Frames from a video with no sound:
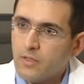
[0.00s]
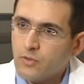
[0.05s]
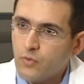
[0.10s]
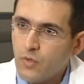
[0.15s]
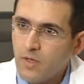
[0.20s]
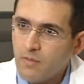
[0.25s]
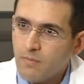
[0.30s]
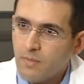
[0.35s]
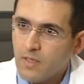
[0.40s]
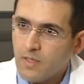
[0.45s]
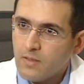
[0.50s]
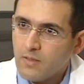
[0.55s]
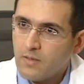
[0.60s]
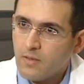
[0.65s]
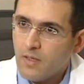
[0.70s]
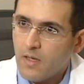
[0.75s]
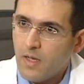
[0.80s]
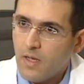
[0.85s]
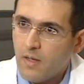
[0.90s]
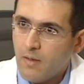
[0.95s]
treatment
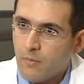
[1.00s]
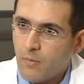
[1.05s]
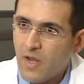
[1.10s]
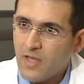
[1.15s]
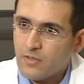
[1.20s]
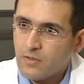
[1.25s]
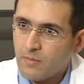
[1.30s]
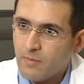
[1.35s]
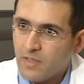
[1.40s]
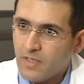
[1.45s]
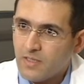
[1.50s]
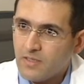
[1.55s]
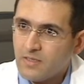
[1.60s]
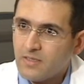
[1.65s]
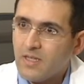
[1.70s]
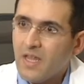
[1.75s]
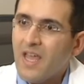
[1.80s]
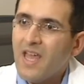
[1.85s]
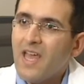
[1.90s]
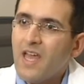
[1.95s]
regimens,